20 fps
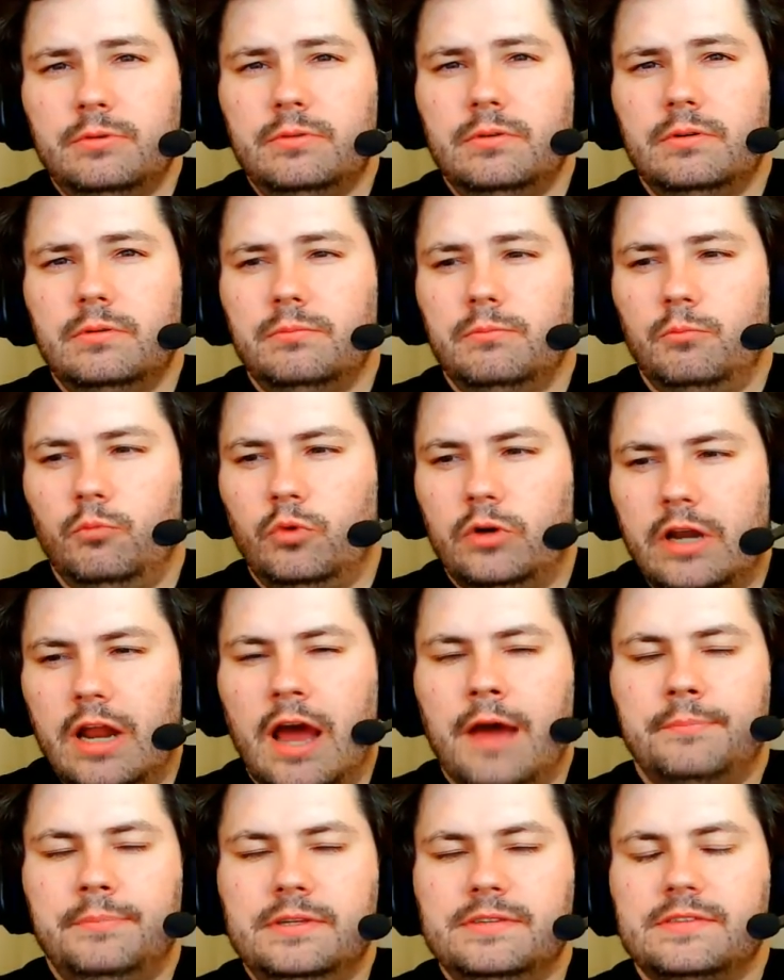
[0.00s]
Would not
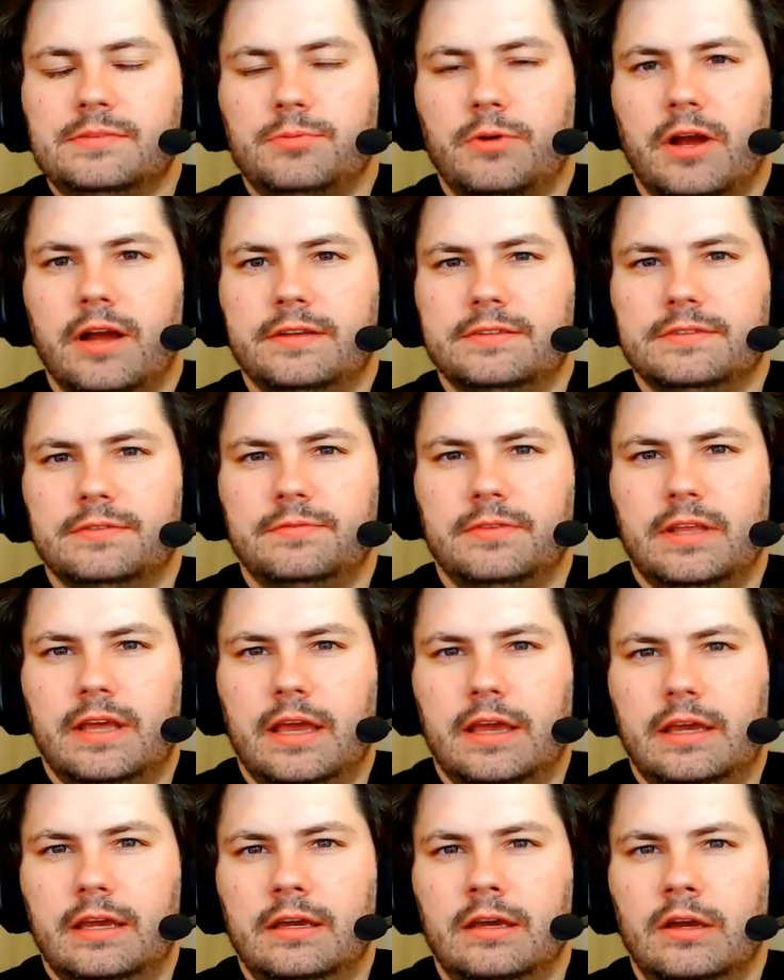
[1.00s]
be surprised if
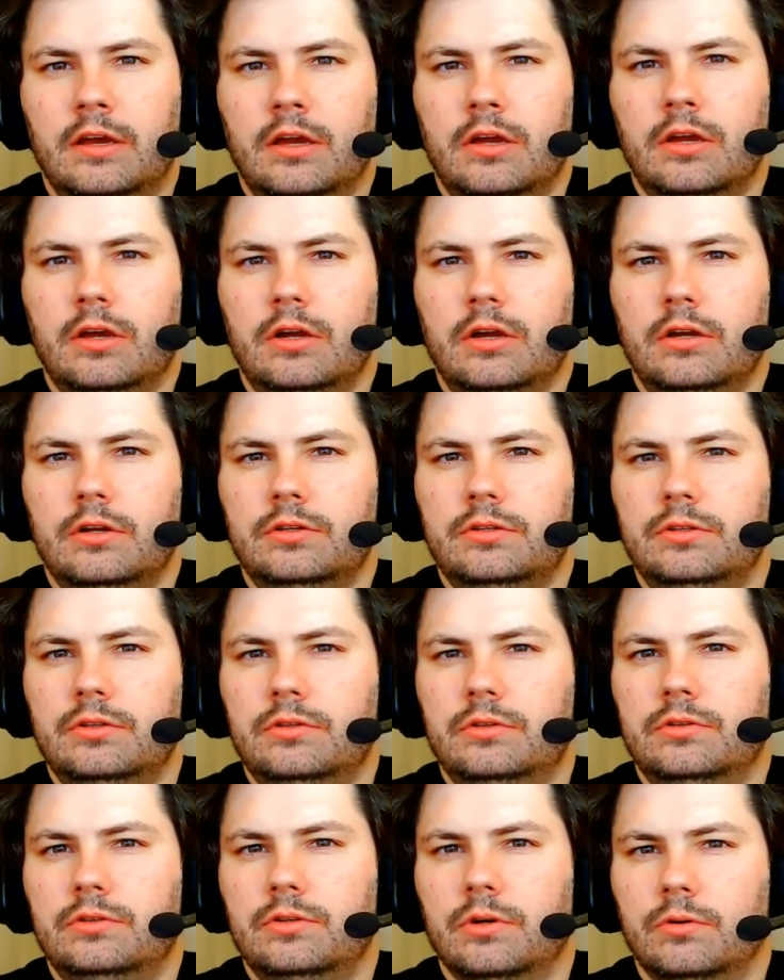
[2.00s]
they
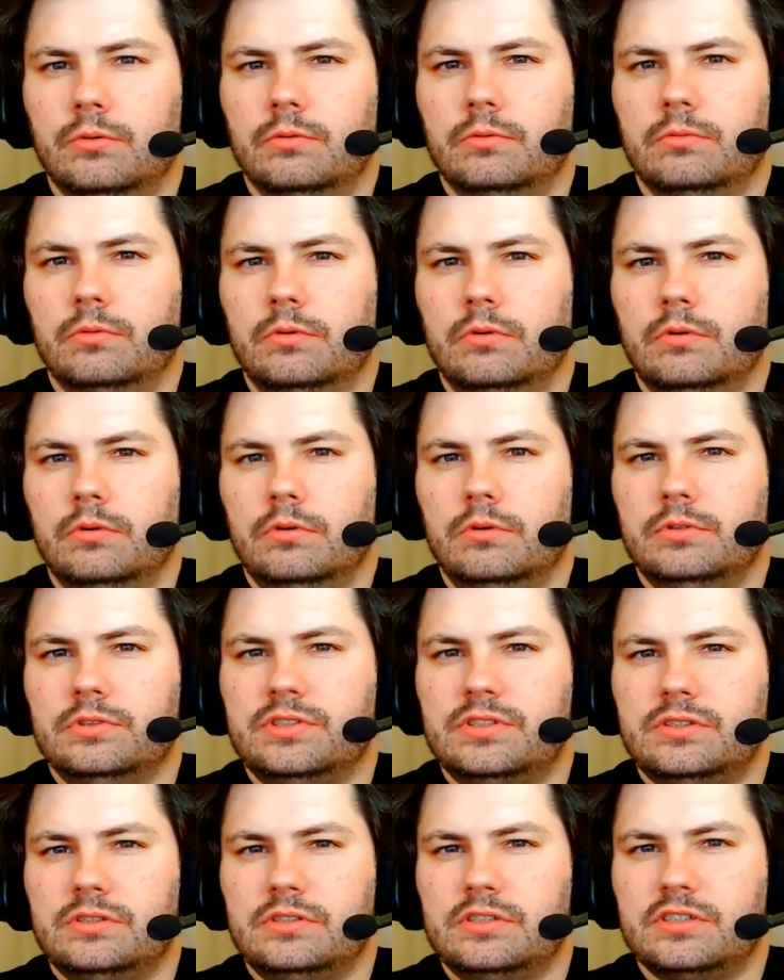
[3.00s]
don't
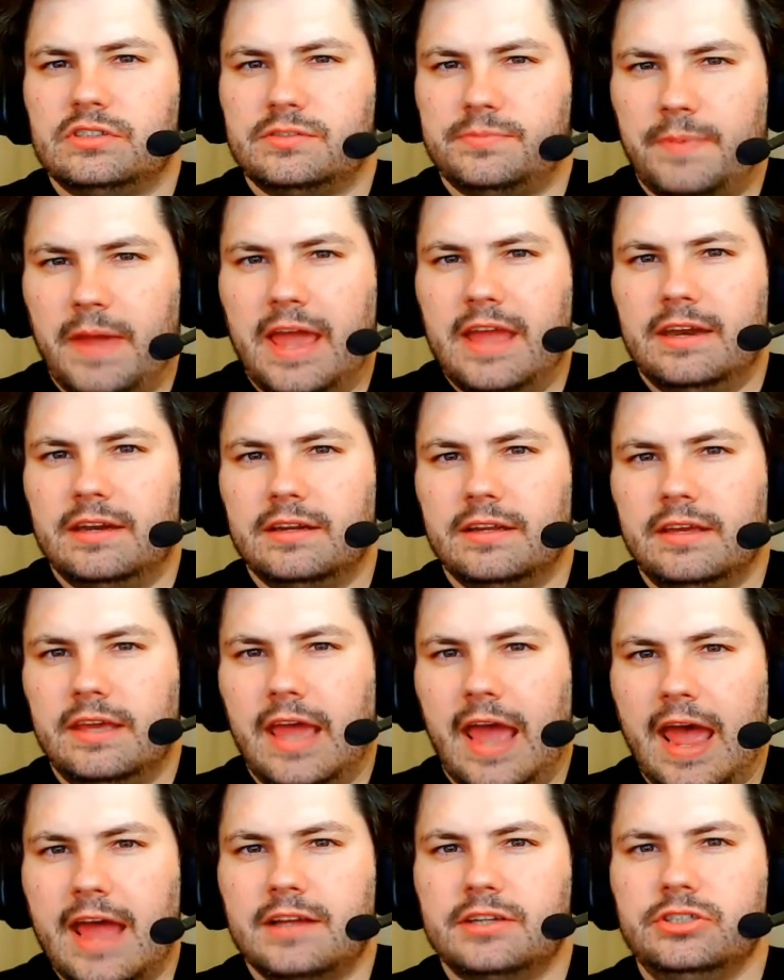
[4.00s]
suspend
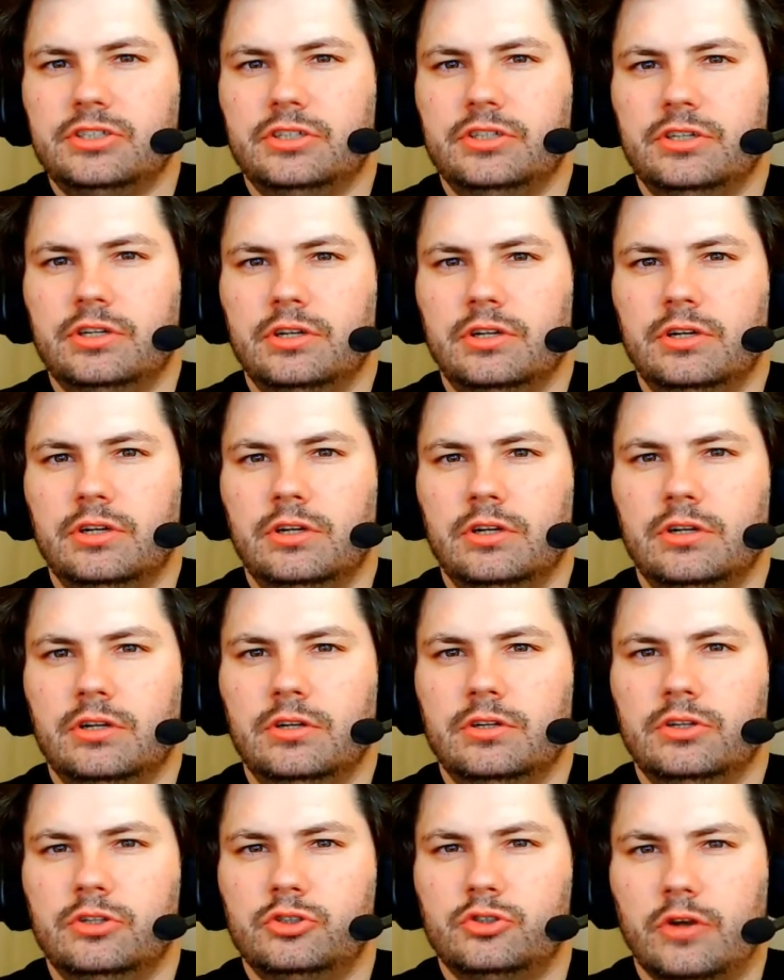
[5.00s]
cash
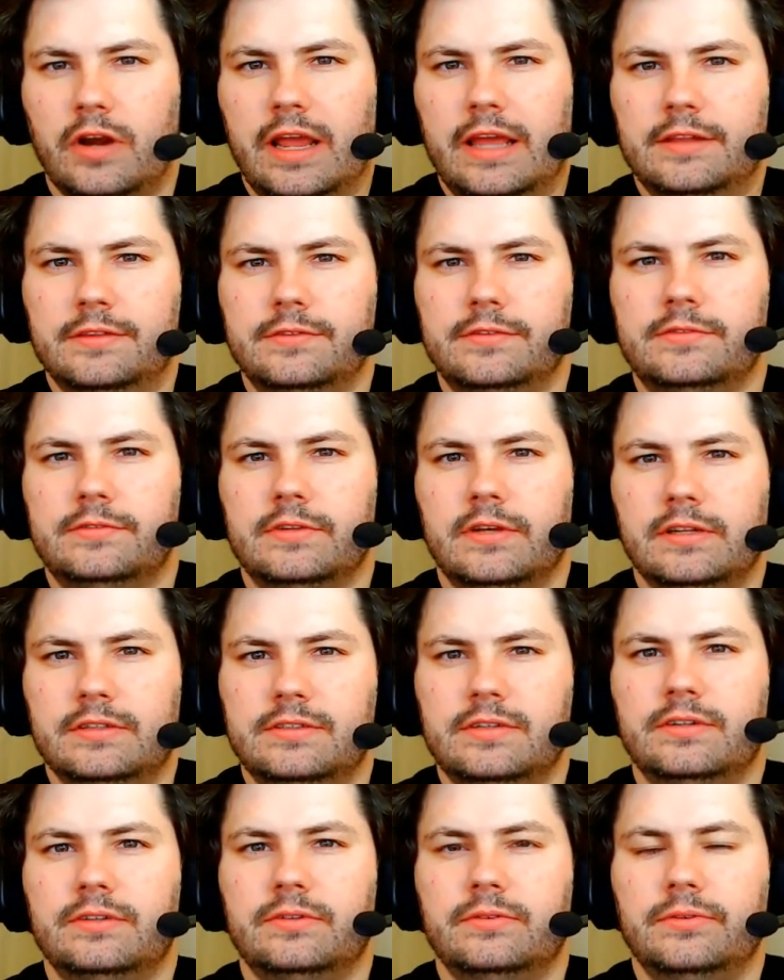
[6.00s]
trades
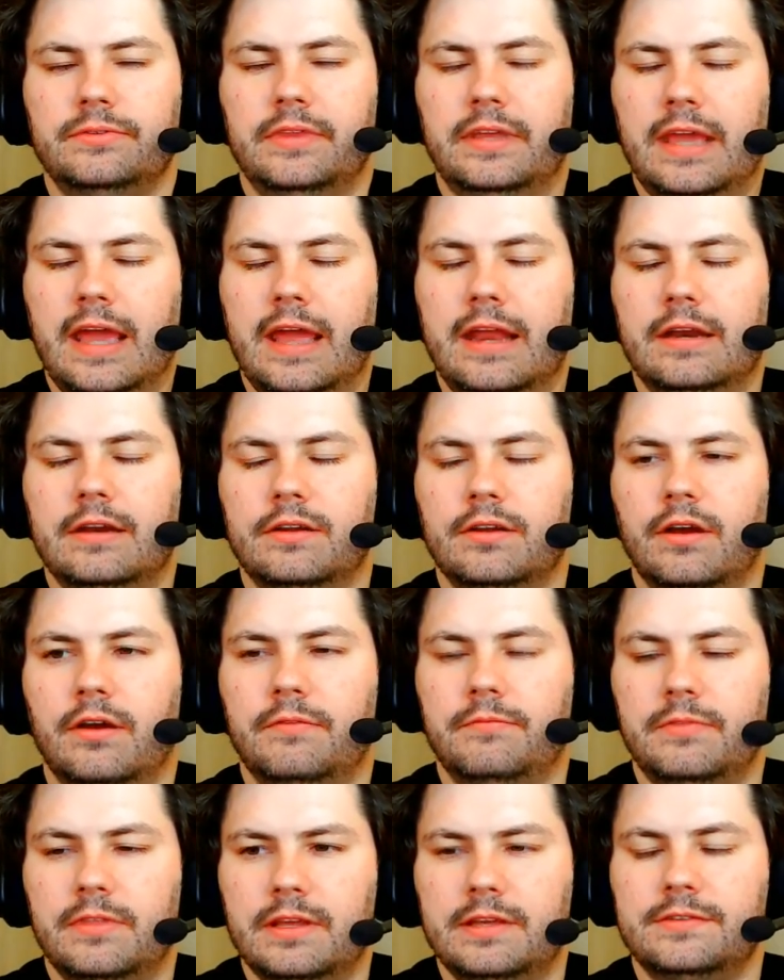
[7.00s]
until the end of
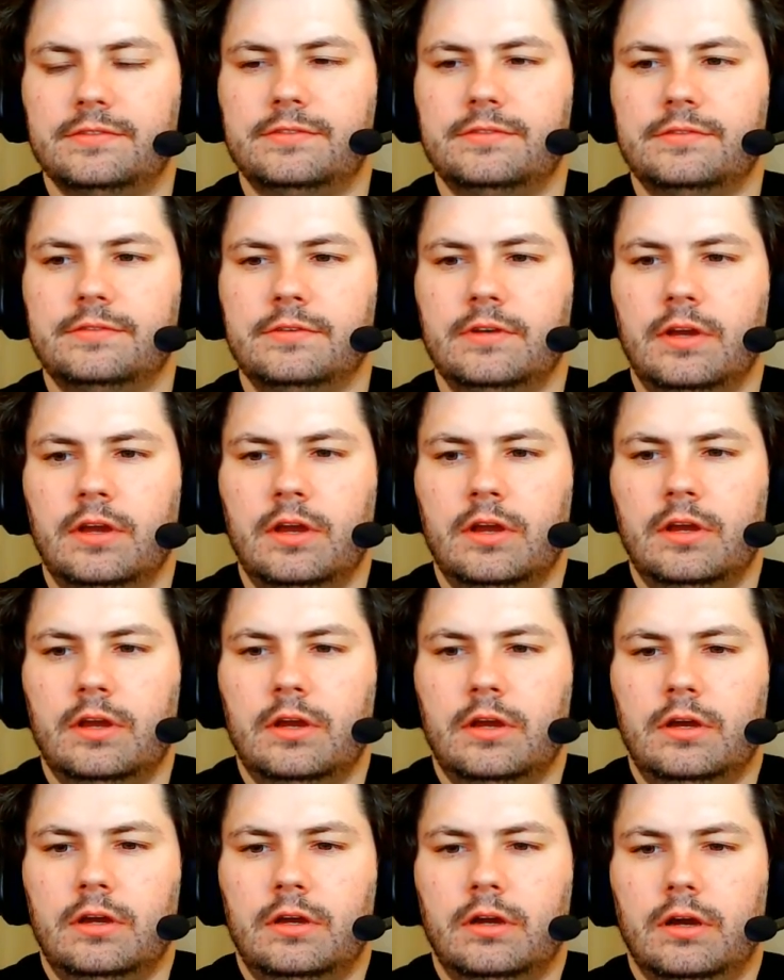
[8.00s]
this
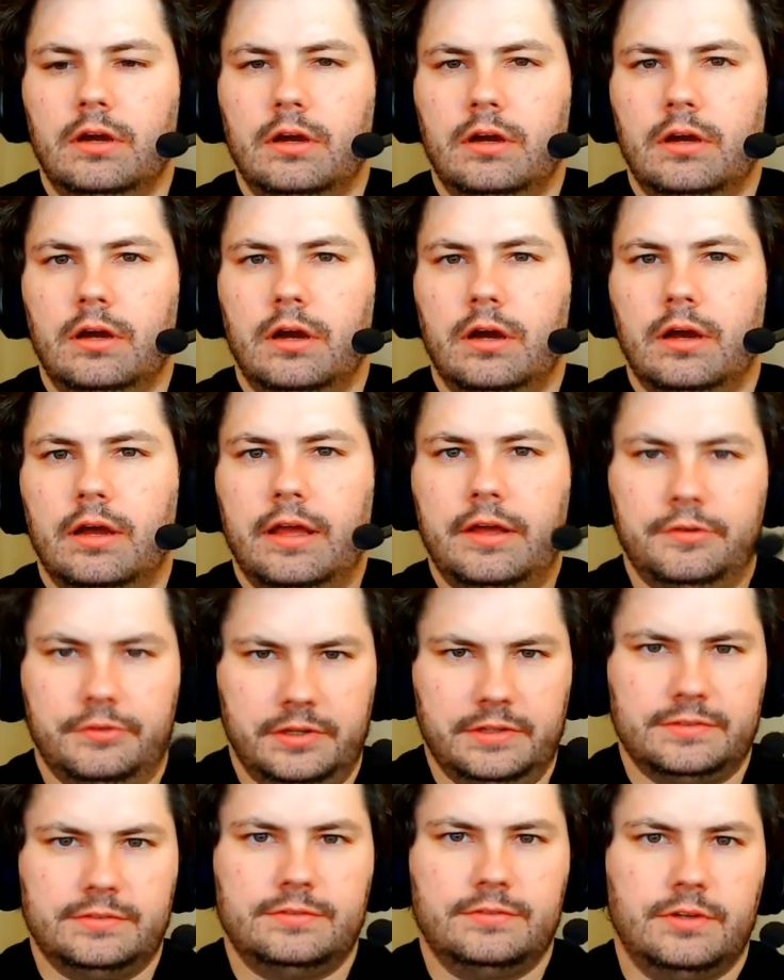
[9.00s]

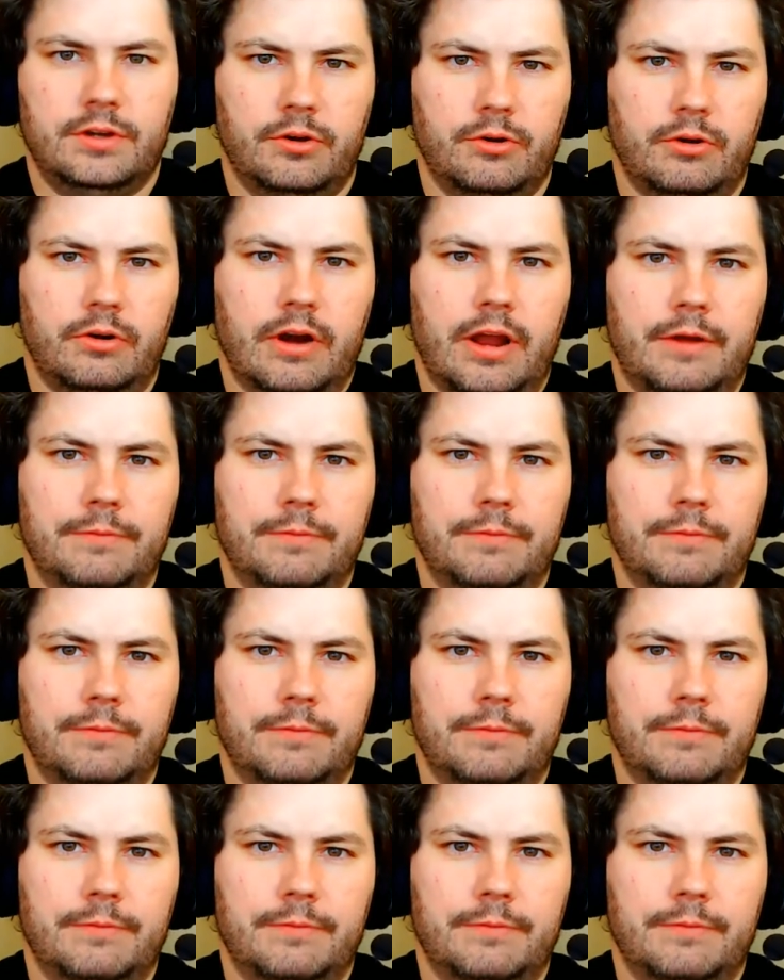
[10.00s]
illness going around.